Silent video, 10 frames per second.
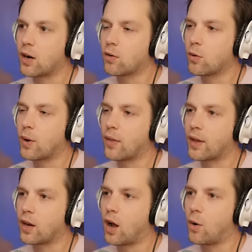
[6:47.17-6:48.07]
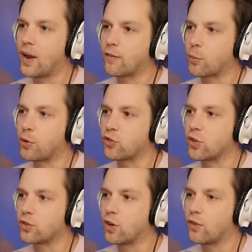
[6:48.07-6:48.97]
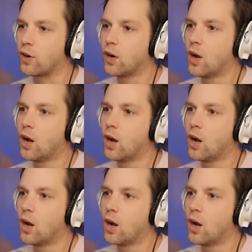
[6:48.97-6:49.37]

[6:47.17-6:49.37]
don't know how that could... Oh, we have to push this over.